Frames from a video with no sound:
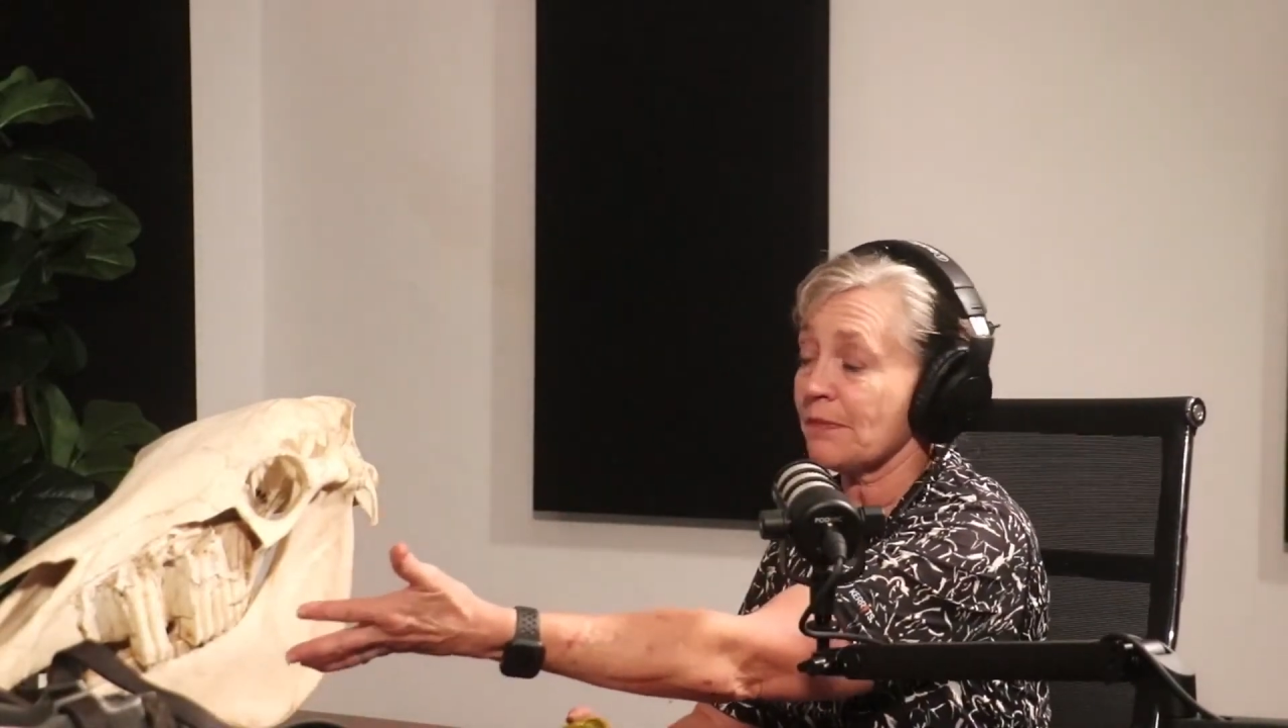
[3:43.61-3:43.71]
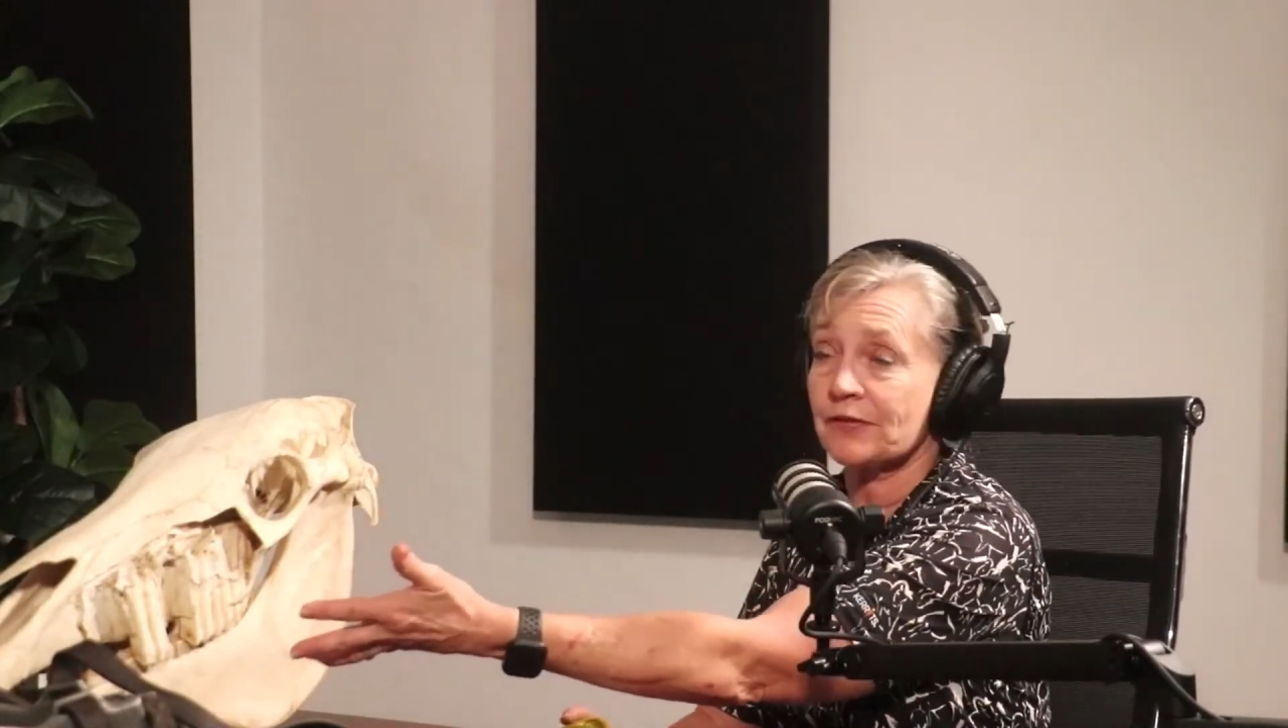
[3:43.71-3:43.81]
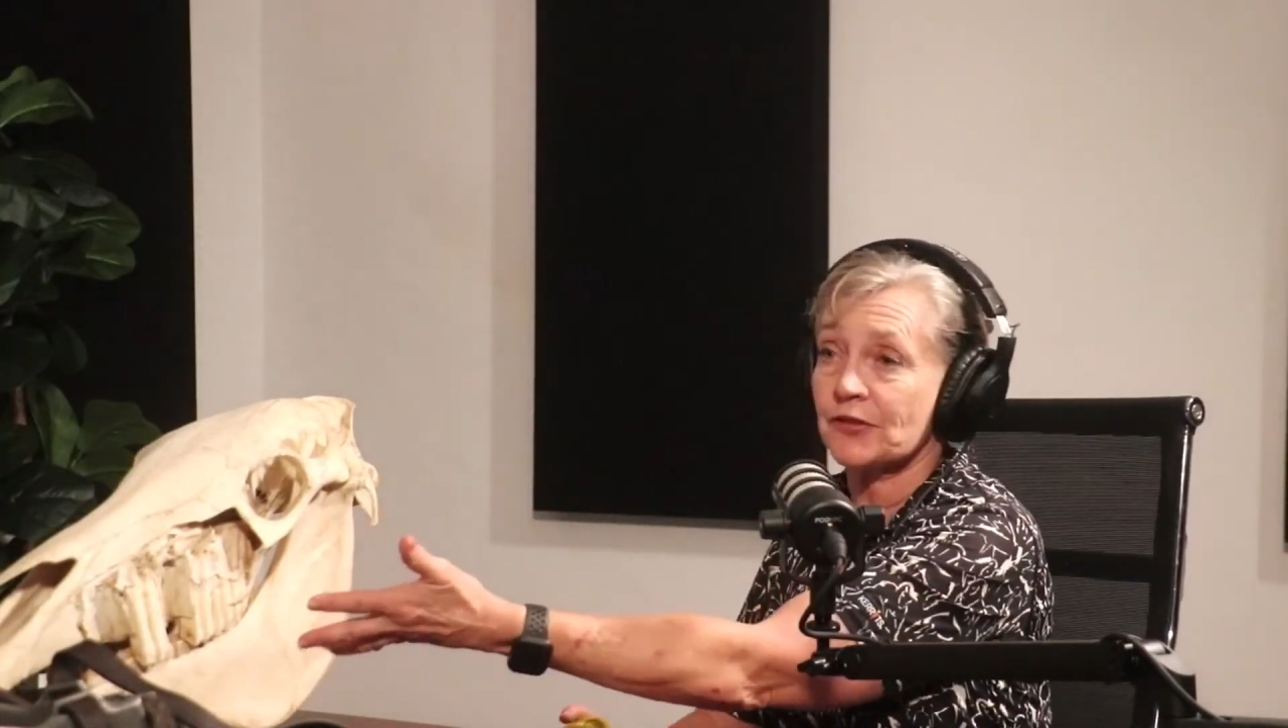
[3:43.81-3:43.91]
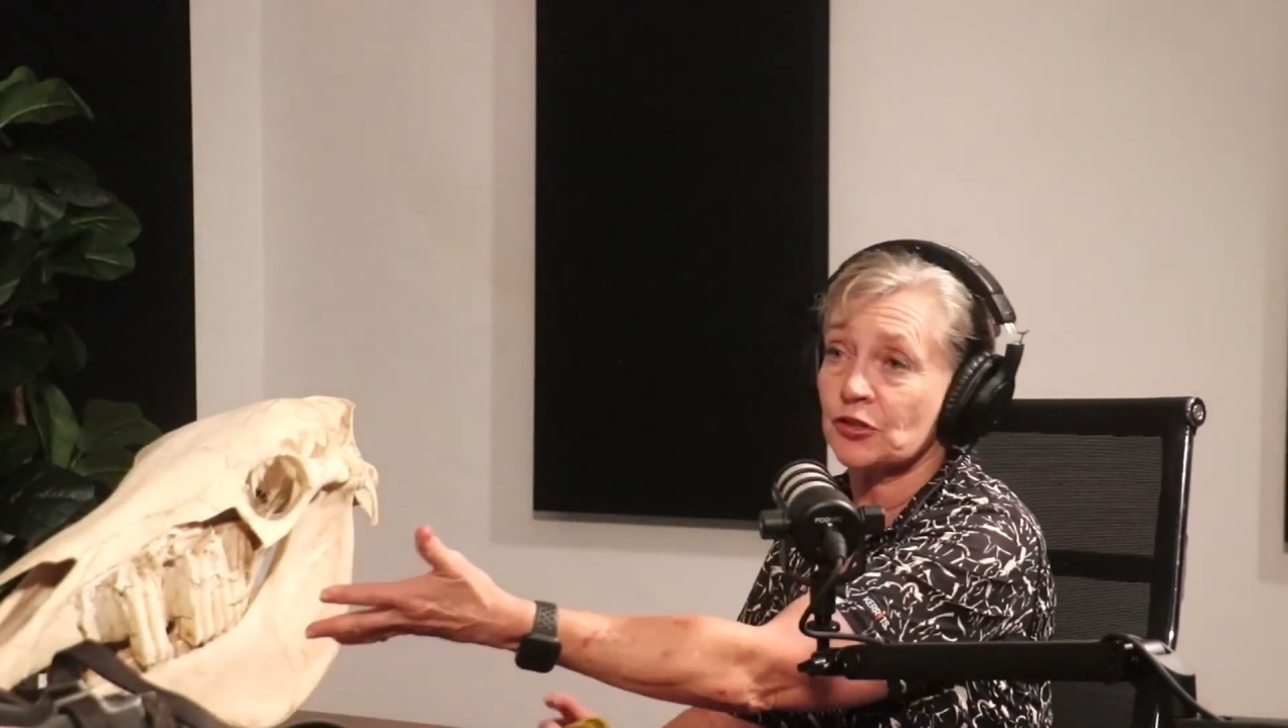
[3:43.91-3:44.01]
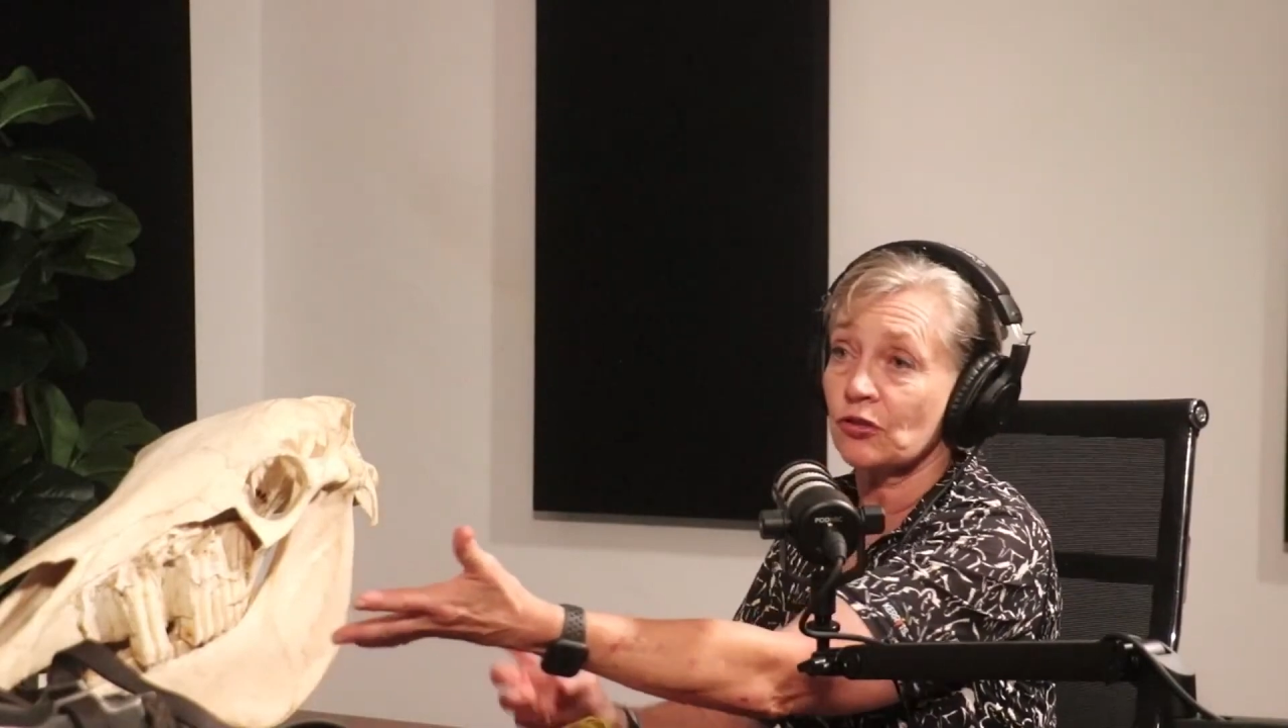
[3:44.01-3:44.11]

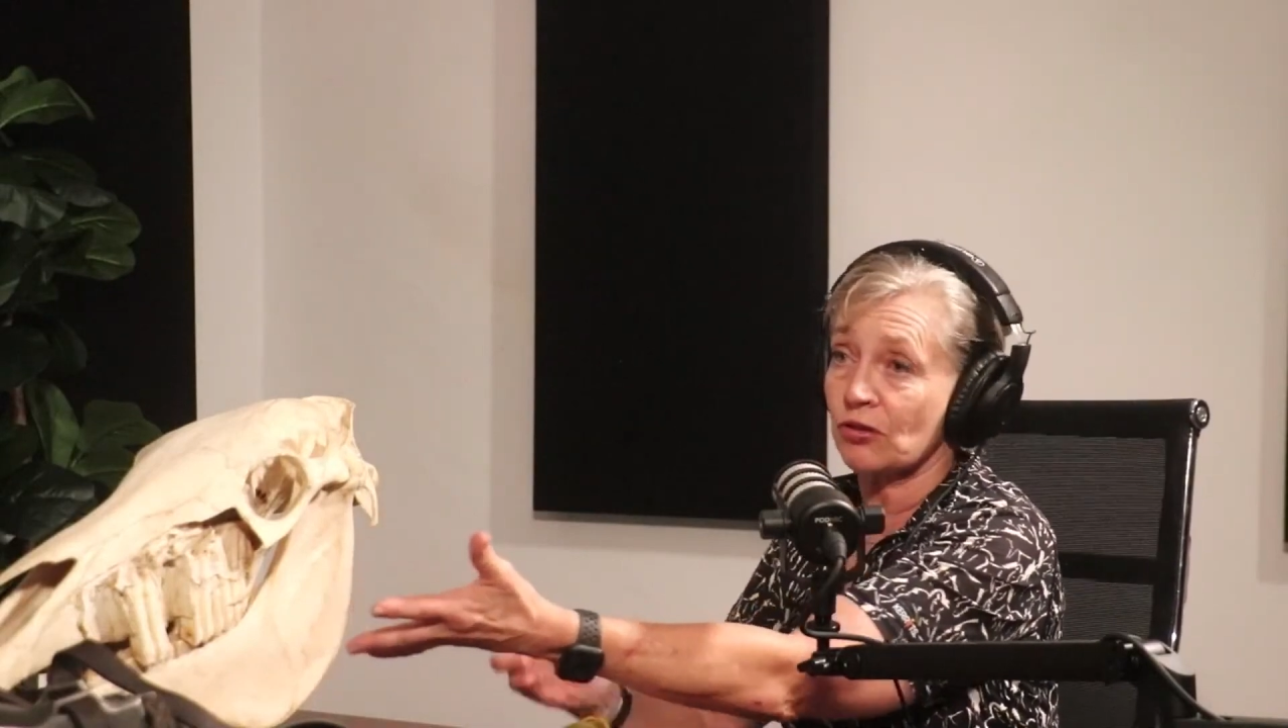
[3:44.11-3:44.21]
of tooth.